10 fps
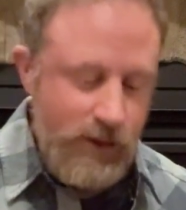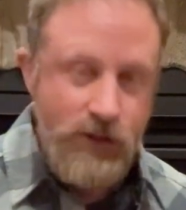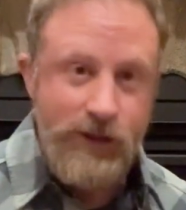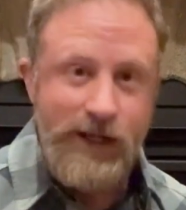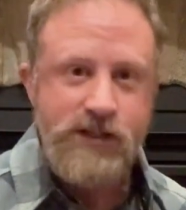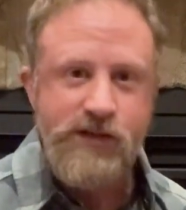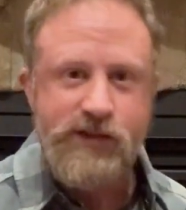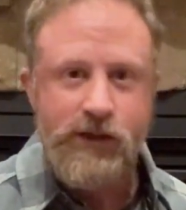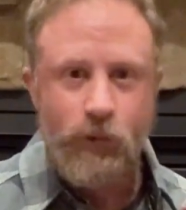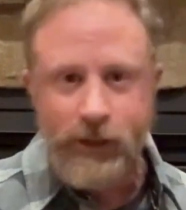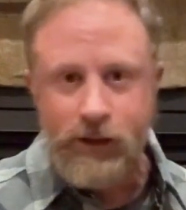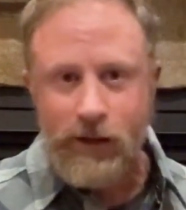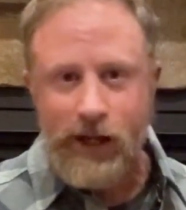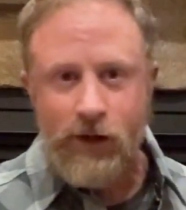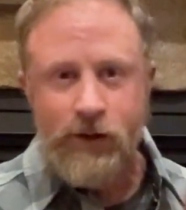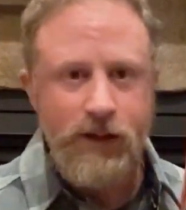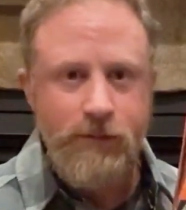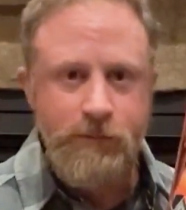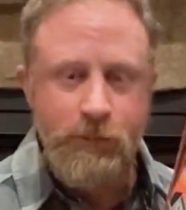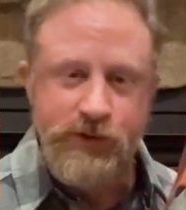You can actually see a read aloud
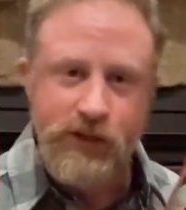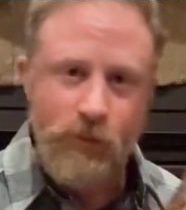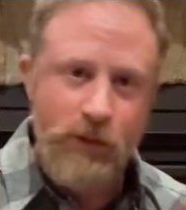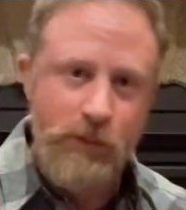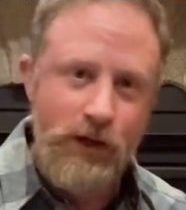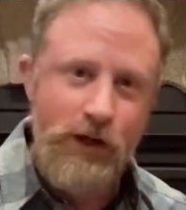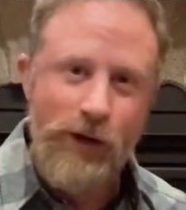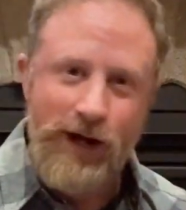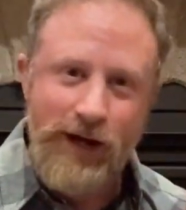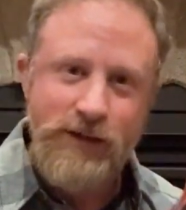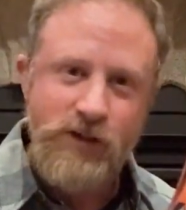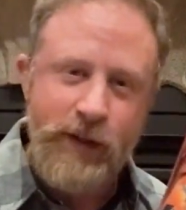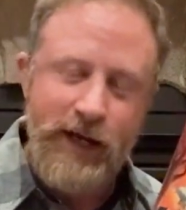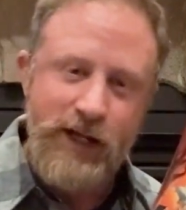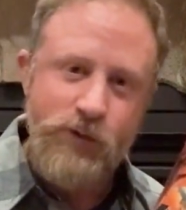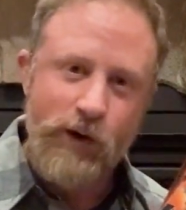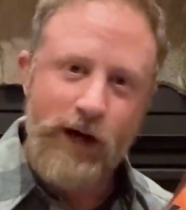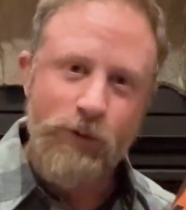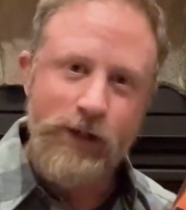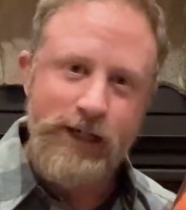somewhere below on this page where
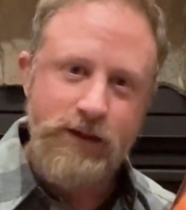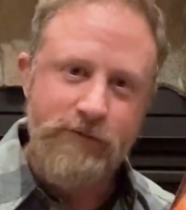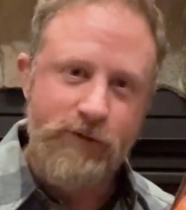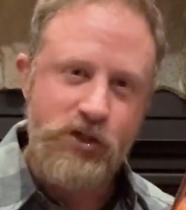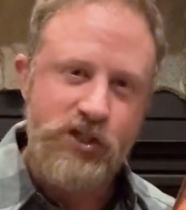I read the first